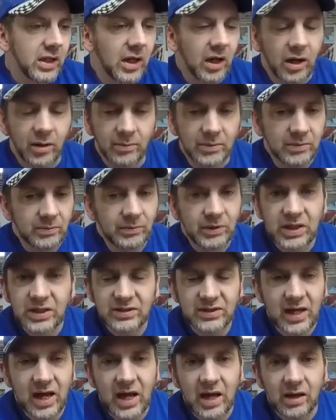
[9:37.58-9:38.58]
Um,
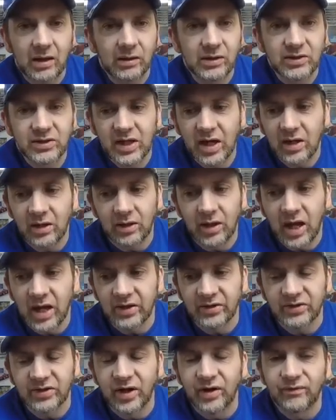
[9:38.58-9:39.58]
he's got he's got a lot
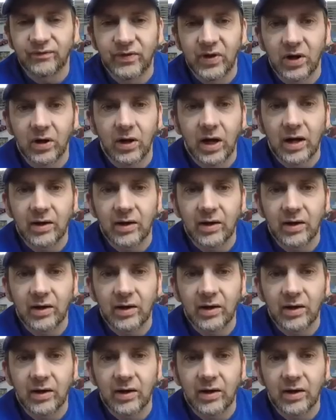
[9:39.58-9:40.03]
of stuff there.